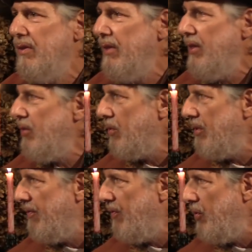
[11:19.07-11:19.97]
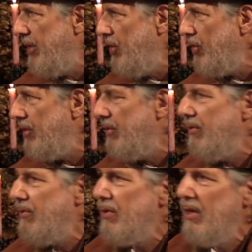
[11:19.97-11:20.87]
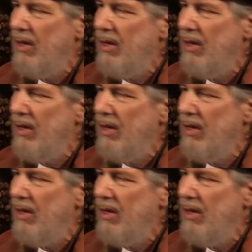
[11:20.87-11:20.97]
and these were the Phoenicians.